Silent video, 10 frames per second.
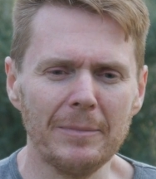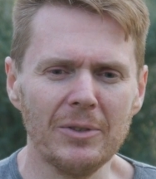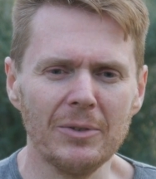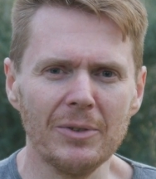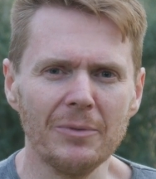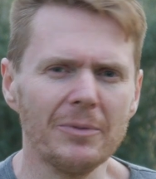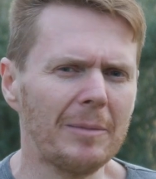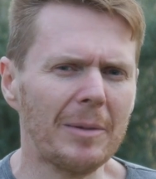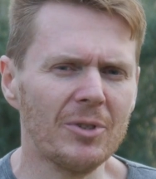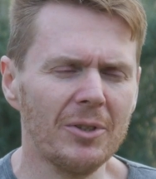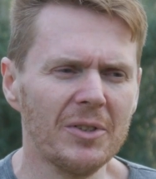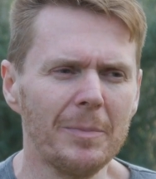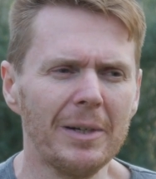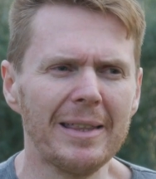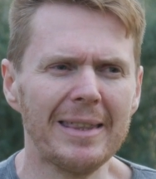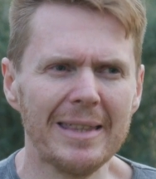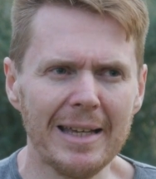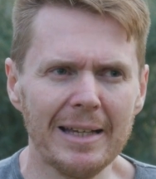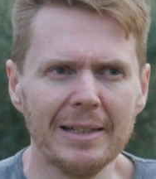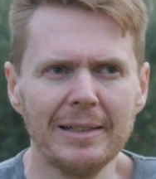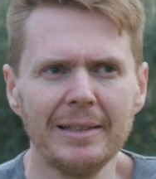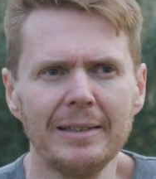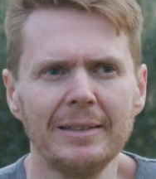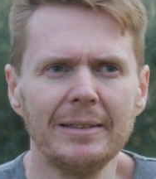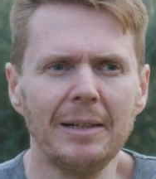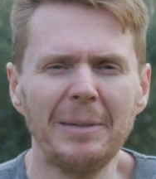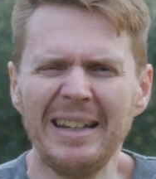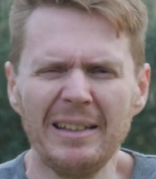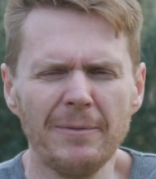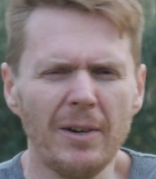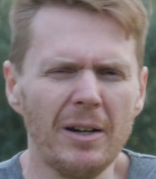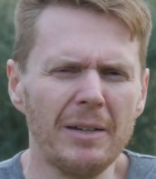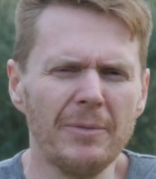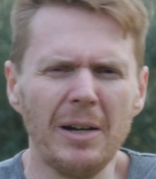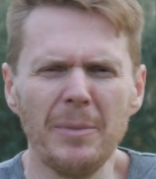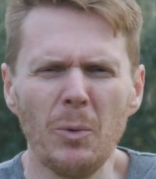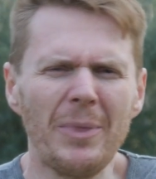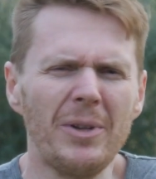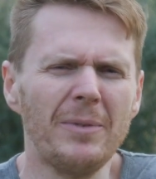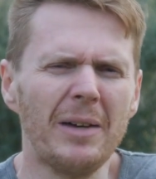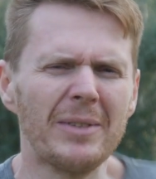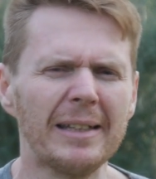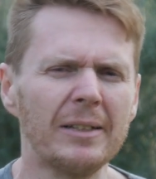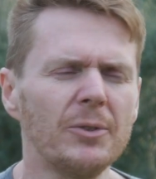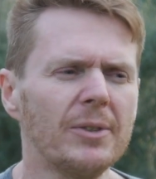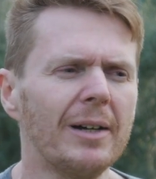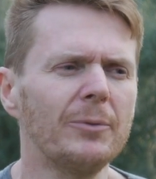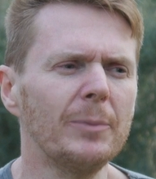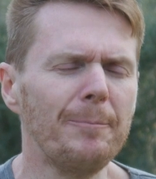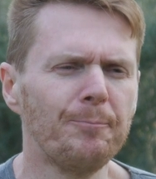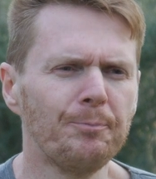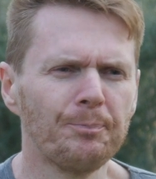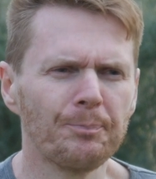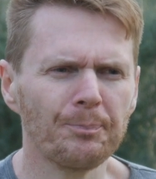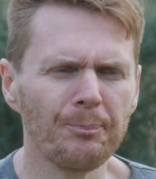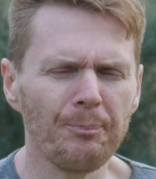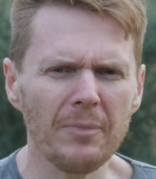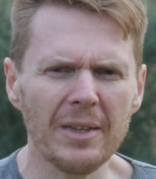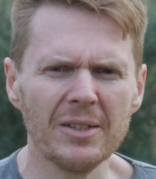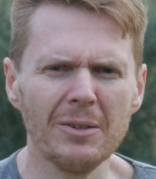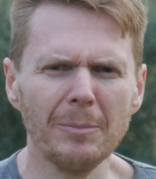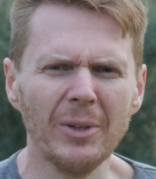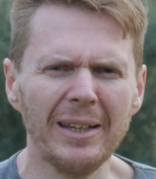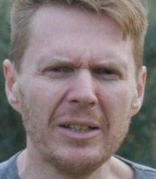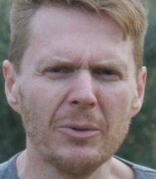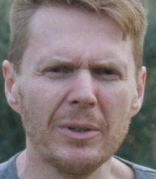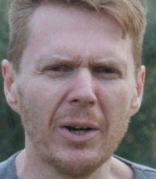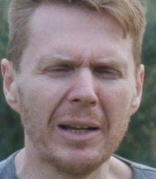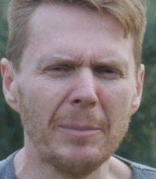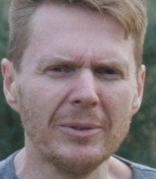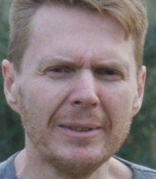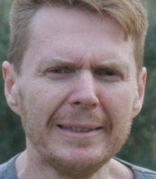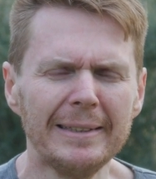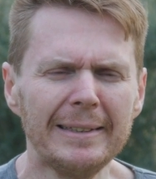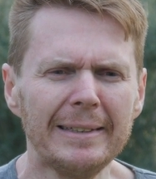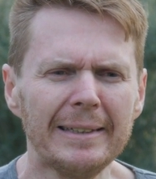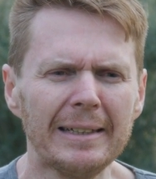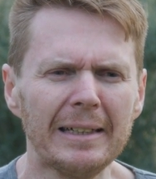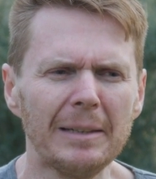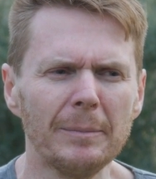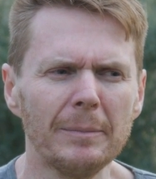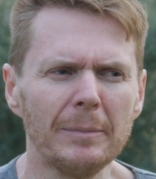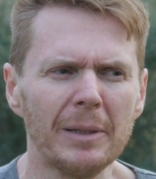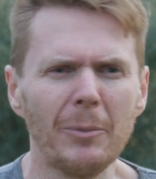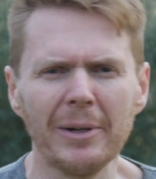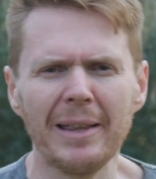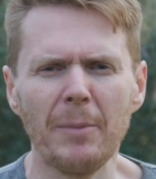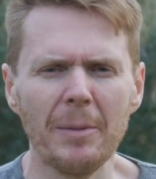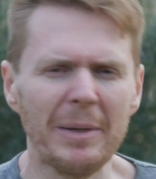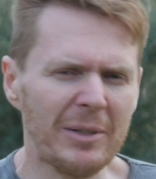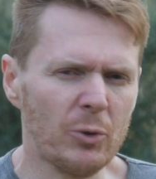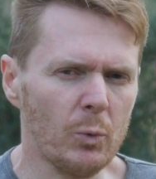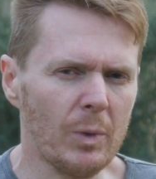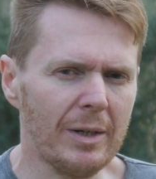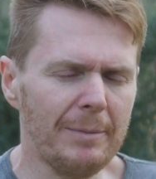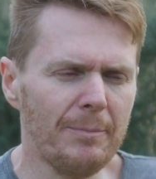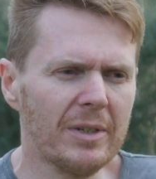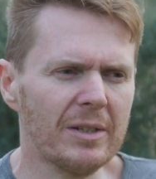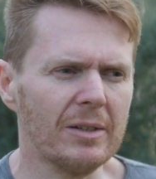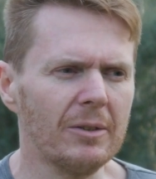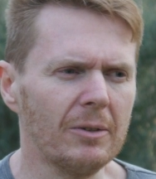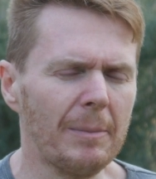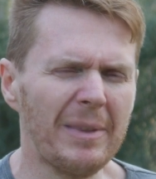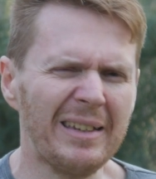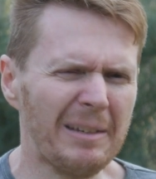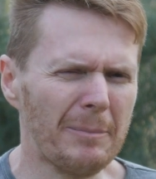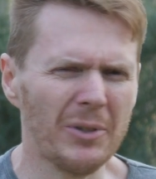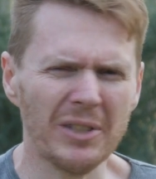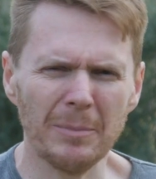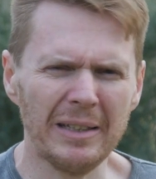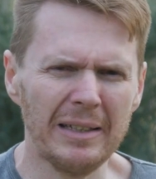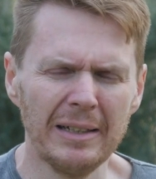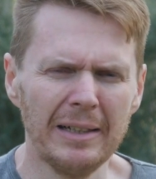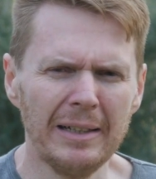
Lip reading: to sort of frame up shots, but I think I'm getting the vibe that 135 is a little too tight for me. So I'm looking into a 90mm, but I'm worried that might be a bit too wide. So I'm thinking possibly